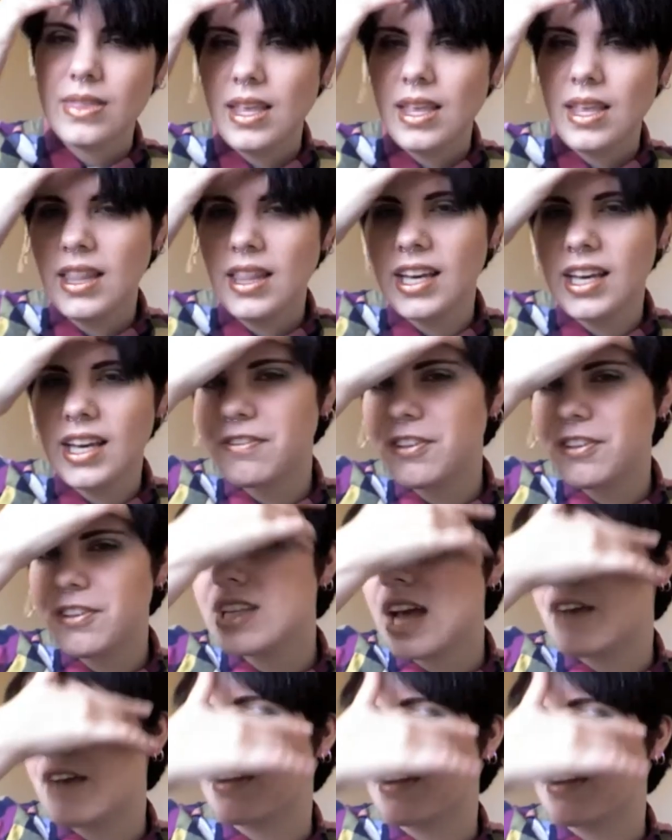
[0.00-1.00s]
The first
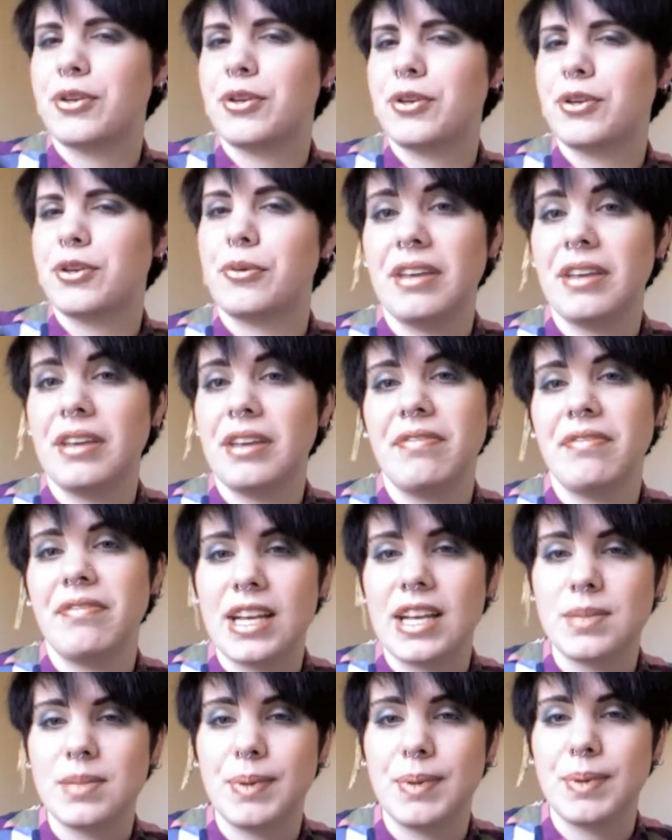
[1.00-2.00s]
half I got through really
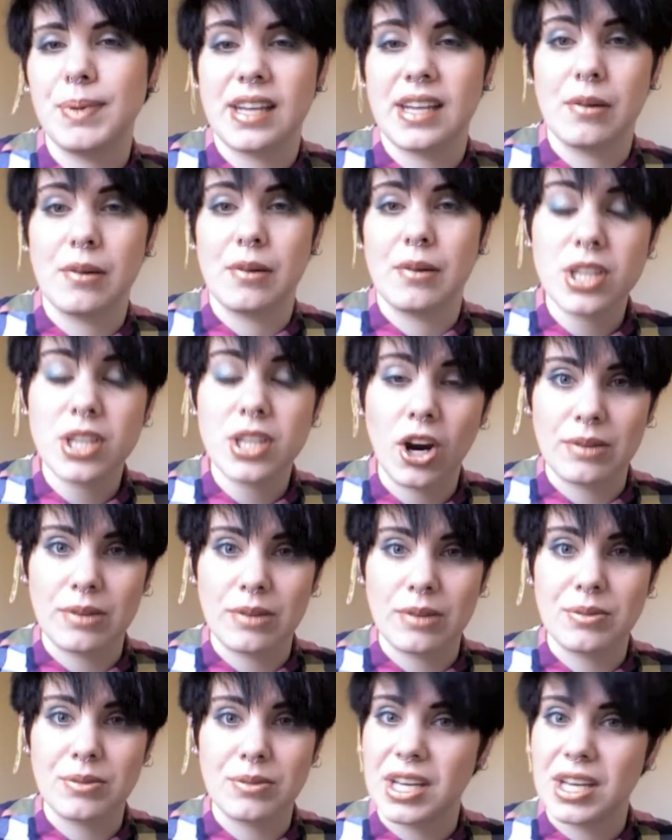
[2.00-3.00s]
fast because I was hooked. I
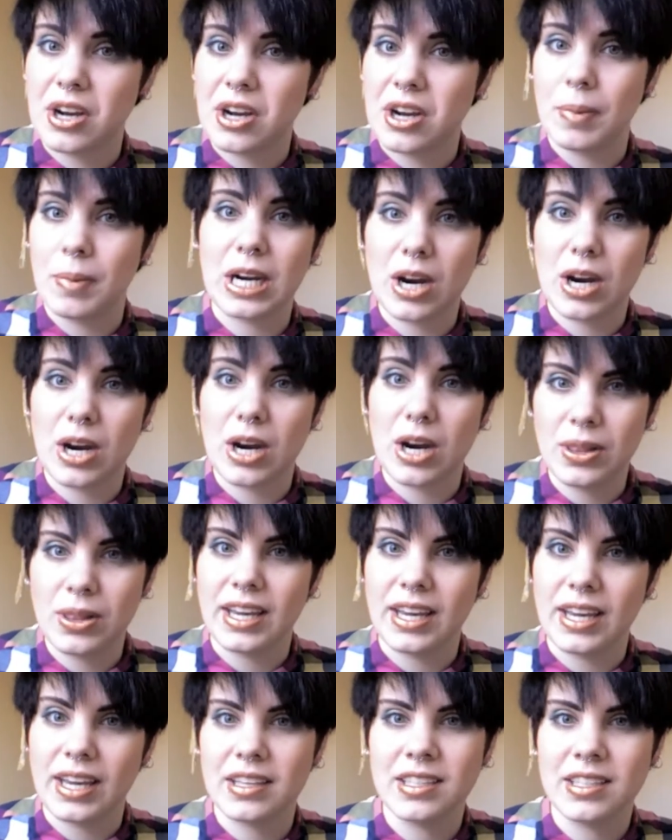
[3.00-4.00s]
was like, oh my god, but
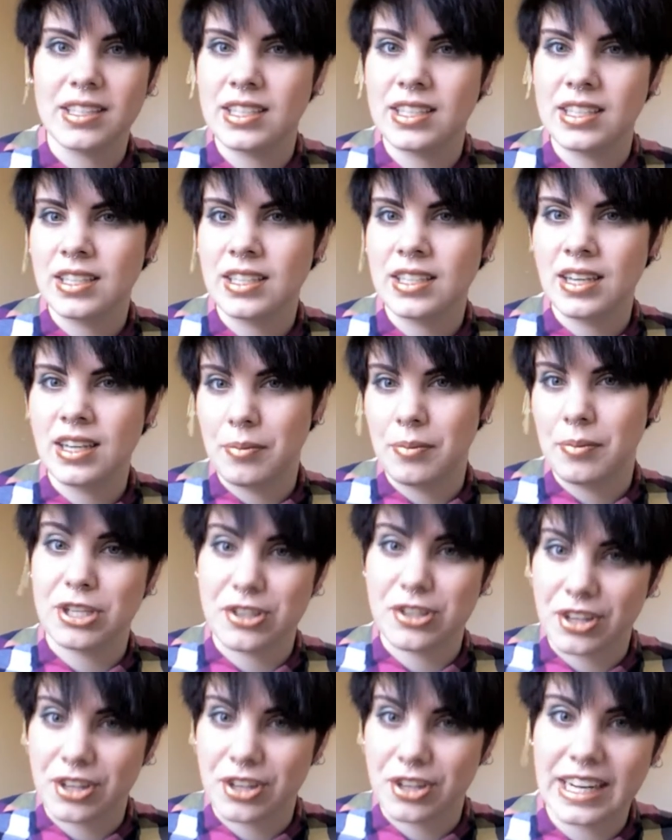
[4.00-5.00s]
I'm pretty sure
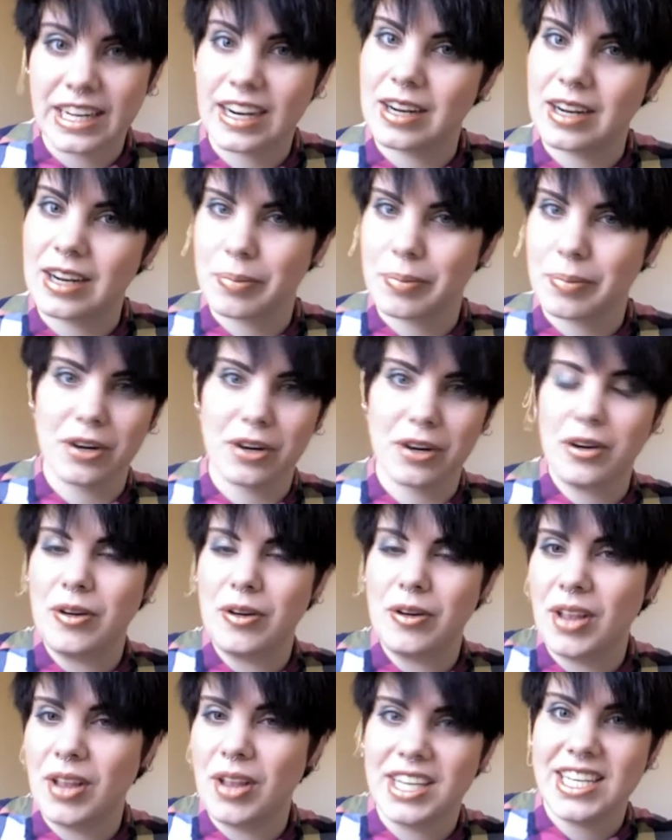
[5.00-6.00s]
he did it, but
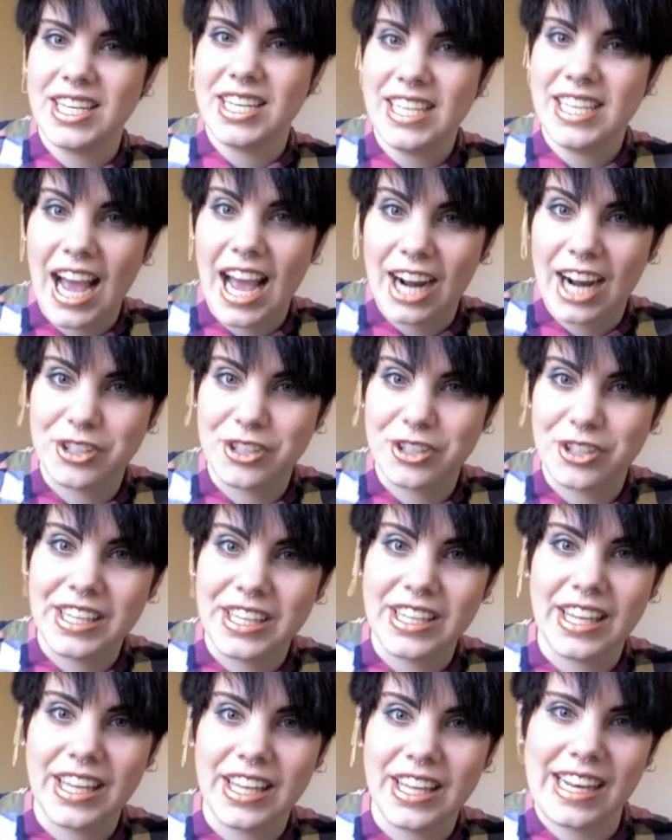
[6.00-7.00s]
did he actually?
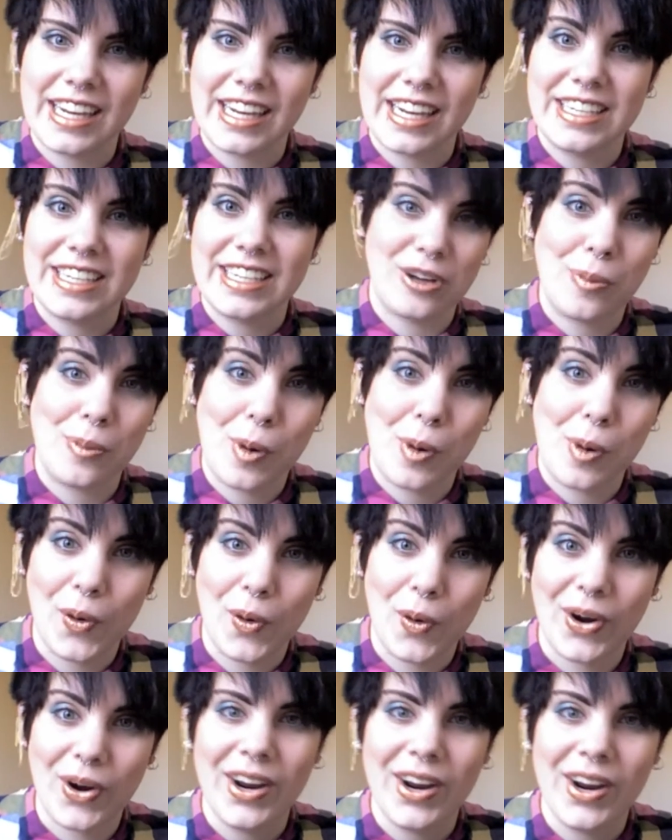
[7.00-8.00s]
I need to know
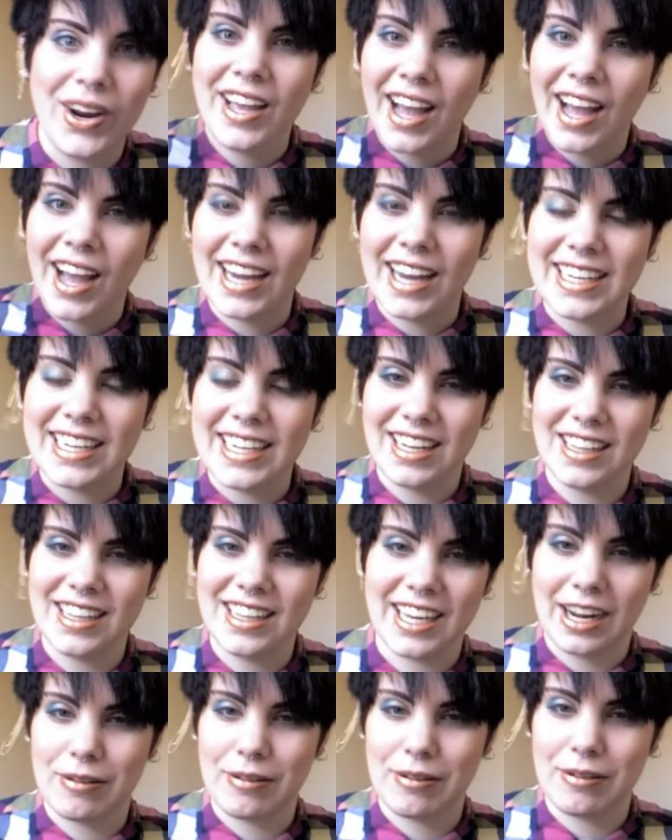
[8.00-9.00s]
more.
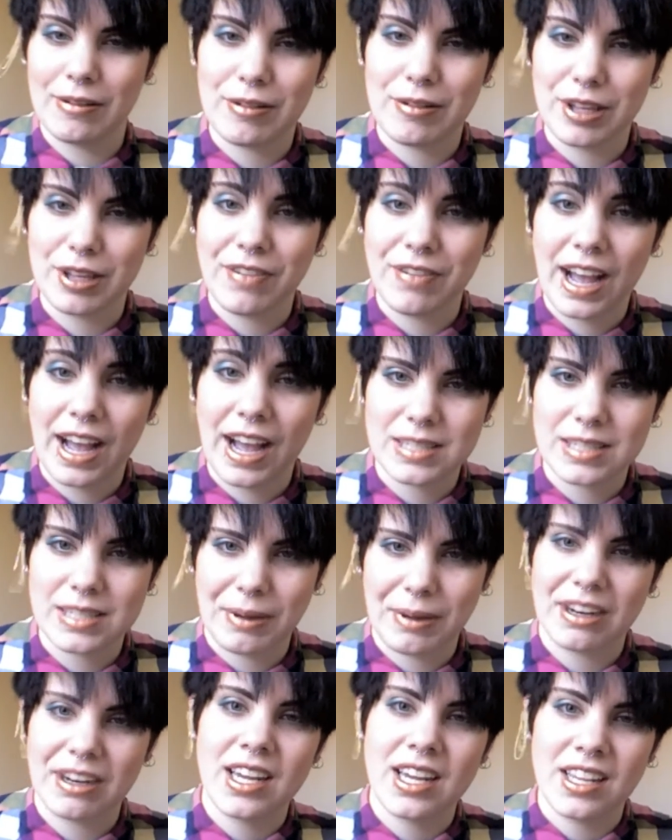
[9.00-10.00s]
I read it really fast, but
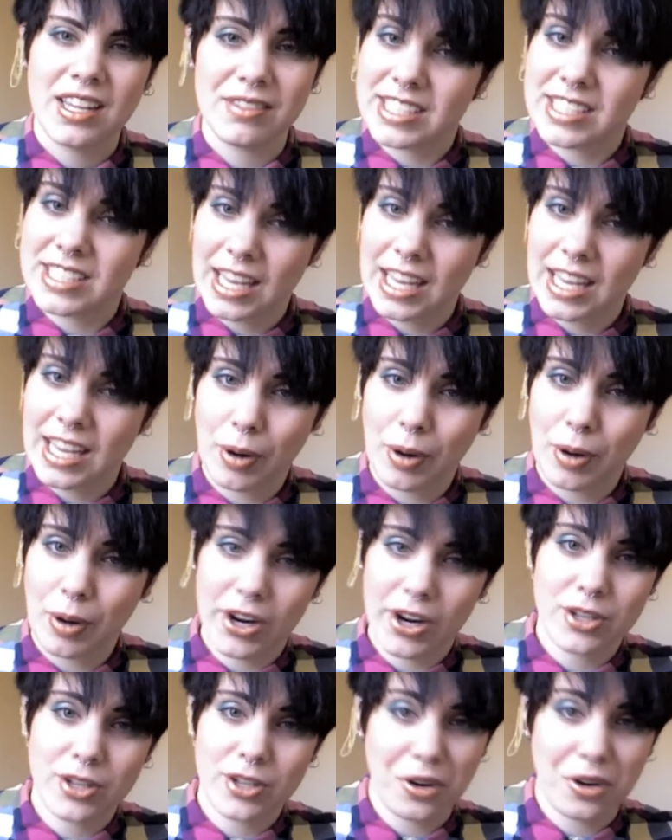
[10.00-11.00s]
the second part I
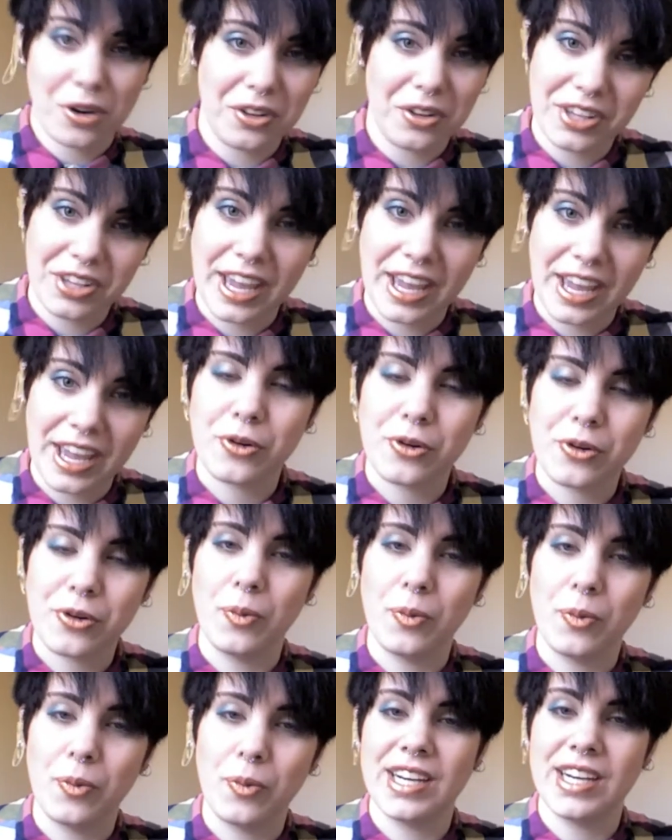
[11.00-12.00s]
struggled to get through
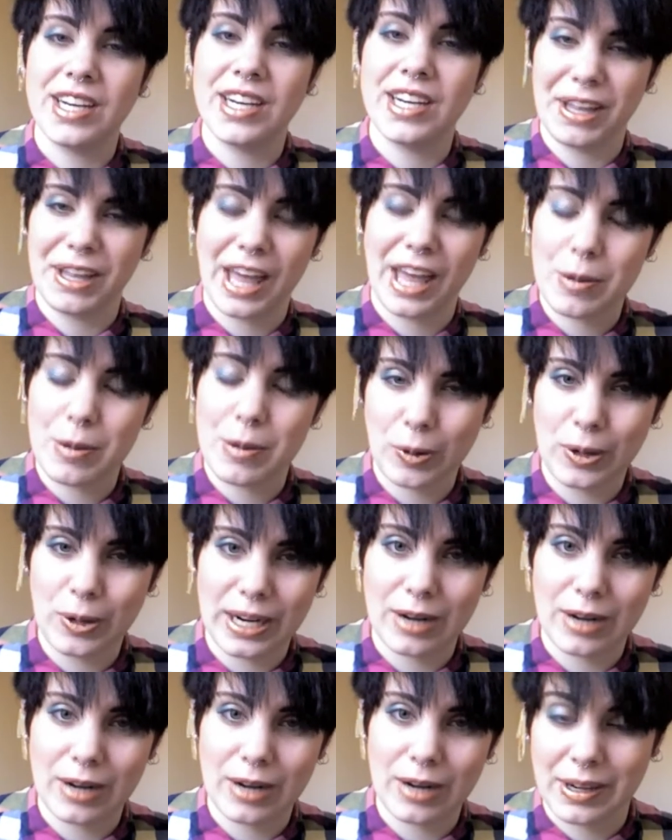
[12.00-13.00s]
because by that point I
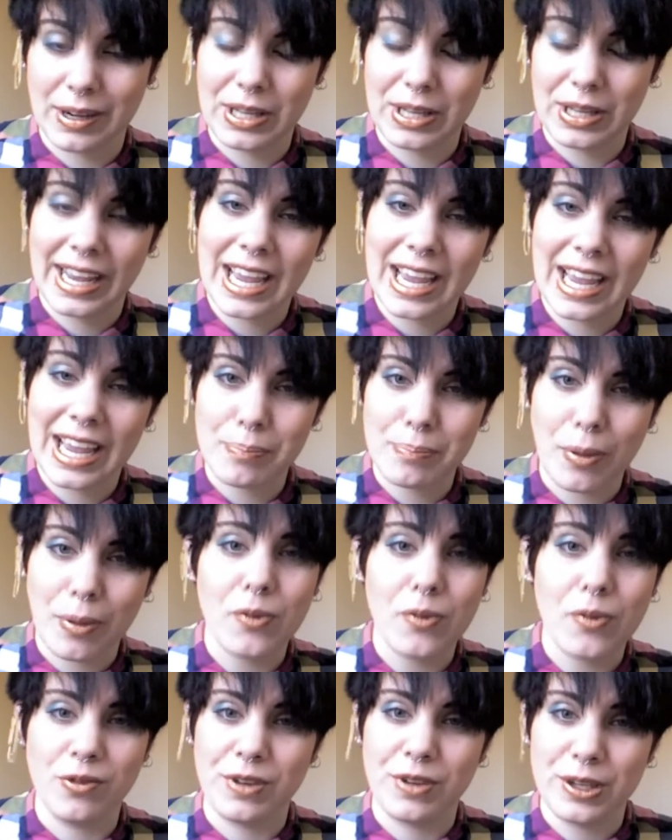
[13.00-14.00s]
was like, oh, I hate both
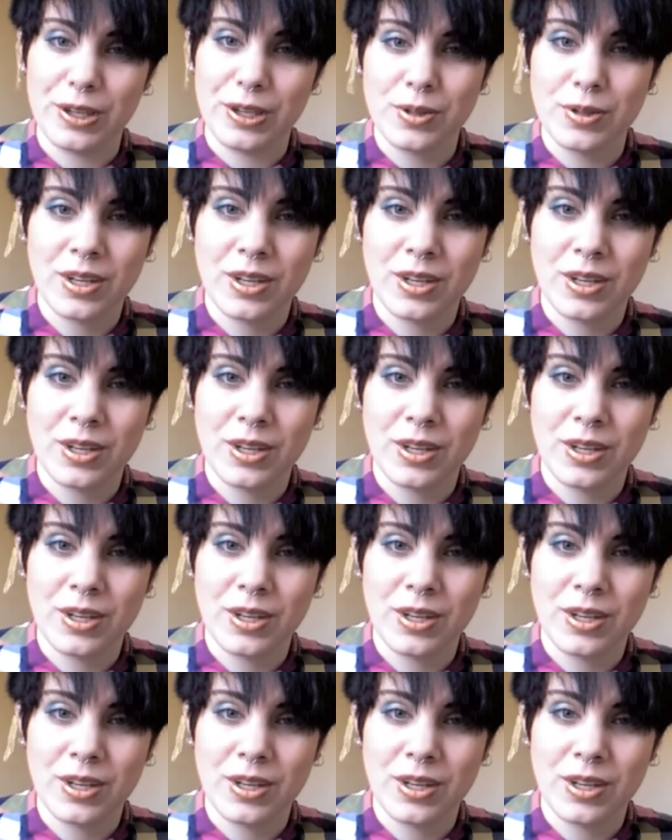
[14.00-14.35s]
of you.